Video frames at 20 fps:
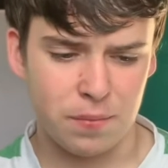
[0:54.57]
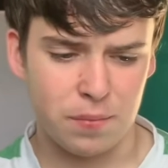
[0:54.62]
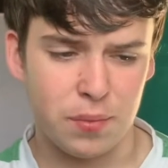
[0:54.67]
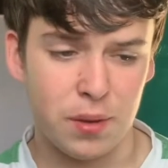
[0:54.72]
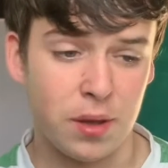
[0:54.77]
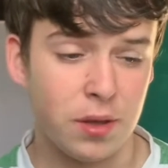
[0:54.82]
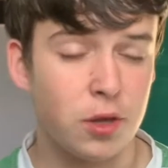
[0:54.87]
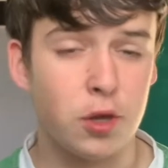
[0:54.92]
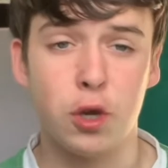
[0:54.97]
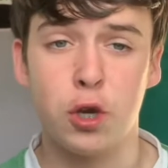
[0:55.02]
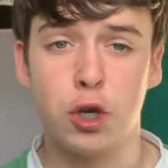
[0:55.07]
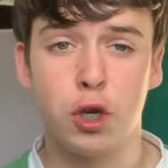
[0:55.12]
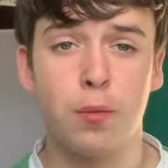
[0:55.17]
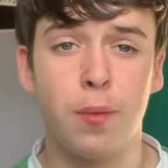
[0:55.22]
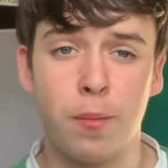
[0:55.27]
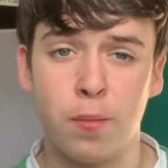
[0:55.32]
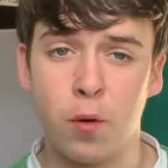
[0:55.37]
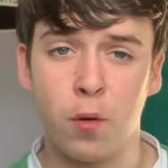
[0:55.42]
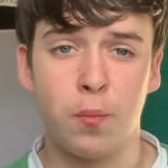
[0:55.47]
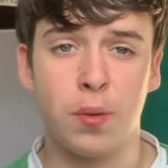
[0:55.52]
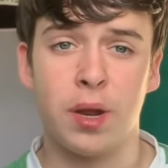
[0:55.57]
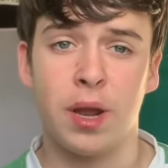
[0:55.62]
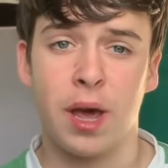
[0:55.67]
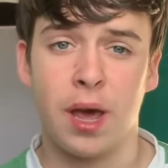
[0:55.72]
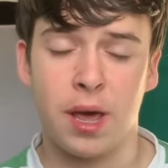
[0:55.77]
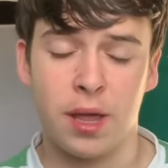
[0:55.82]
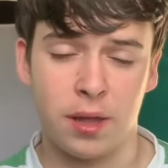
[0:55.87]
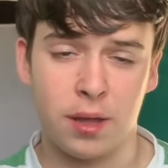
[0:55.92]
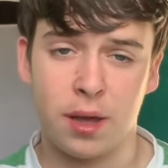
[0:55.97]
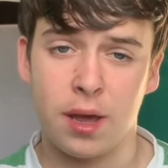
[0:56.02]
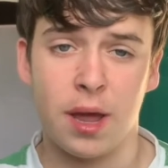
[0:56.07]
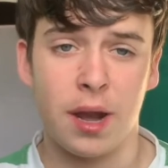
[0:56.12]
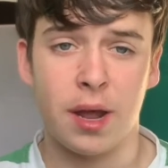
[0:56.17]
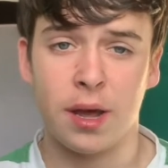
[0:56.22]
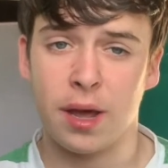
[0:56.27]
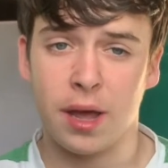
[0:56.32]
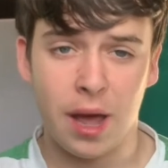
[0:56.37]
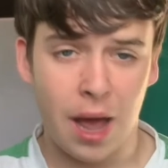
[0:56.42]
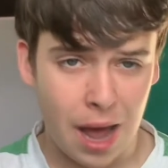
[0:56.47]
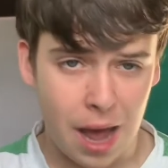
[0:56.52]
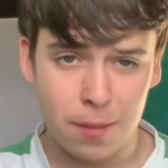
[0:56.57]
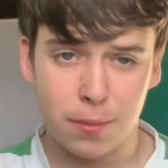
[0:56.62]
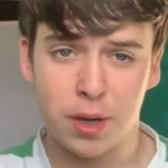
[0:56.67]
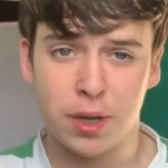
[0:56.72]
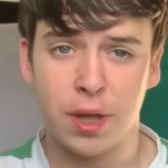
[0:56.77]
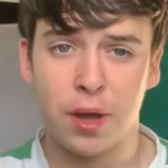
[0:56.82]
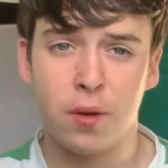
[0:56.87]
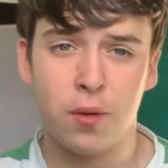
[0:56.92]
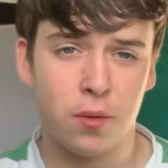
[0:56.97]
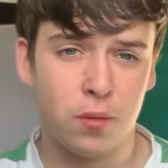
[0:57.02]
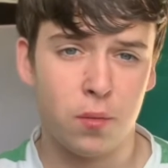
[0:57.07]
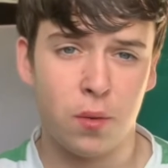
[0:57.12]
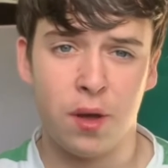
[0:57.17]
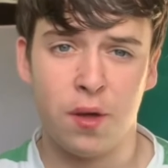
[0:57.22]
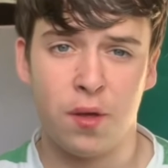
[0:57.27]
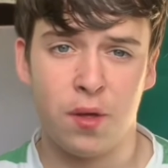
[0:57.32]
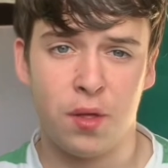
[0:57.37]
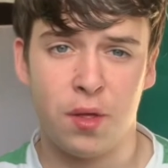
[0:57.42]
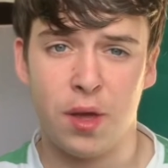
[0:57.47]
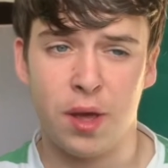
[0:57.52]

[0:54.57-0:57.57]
But YouTube, I'm hoping I can kind of hammer down with